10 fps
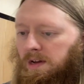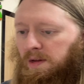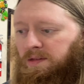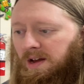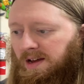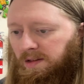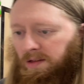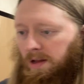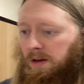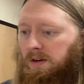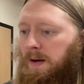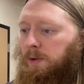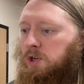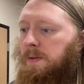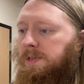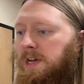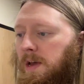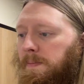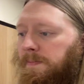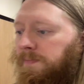It says, double jump
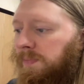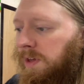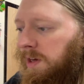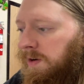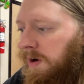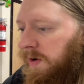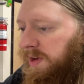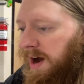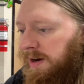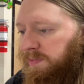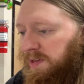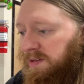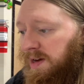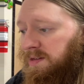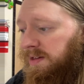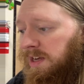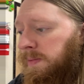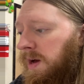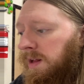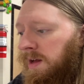team, here are the items discussed in the
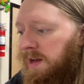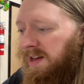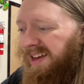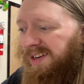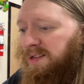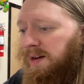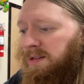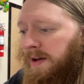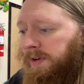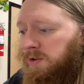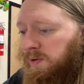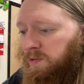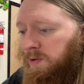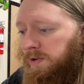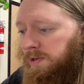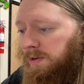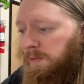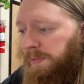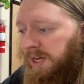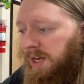email. It sucks having to resort to
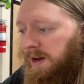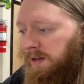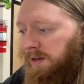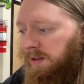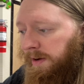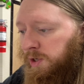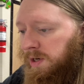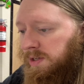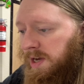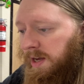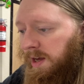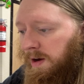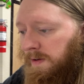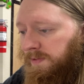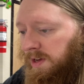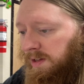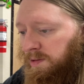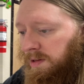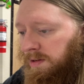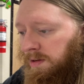picking out the collection and taking care of
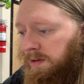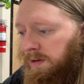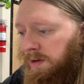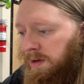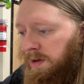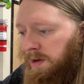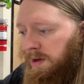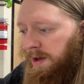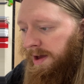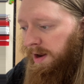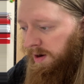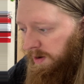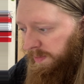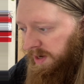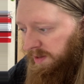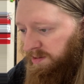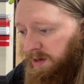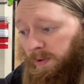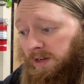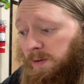things. And it hurt me in the
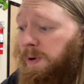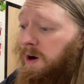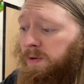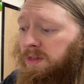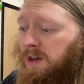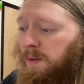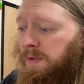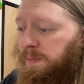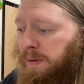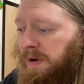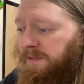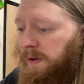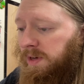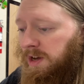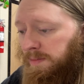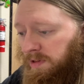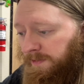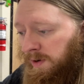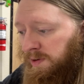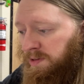stomach to part with them, but my family comes
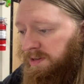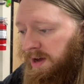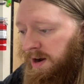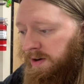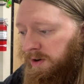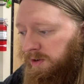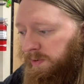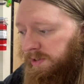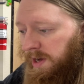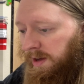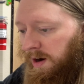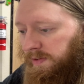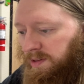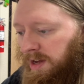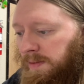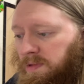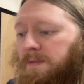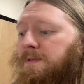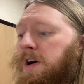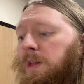first, and I know you will take care of these games
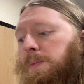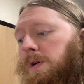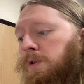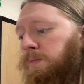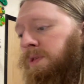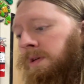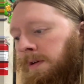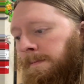and find them homes.